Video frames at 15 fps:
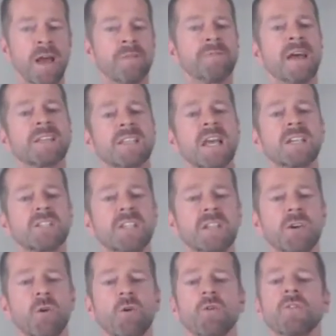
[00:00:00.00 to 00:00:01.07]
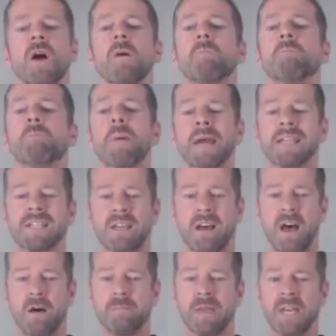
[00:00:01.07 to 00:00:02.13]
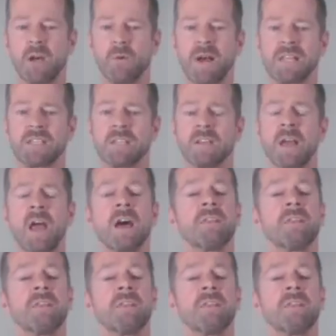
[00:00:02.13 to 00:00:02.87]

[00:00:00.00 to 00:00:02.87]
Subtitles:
that's actually called a beta amino acid.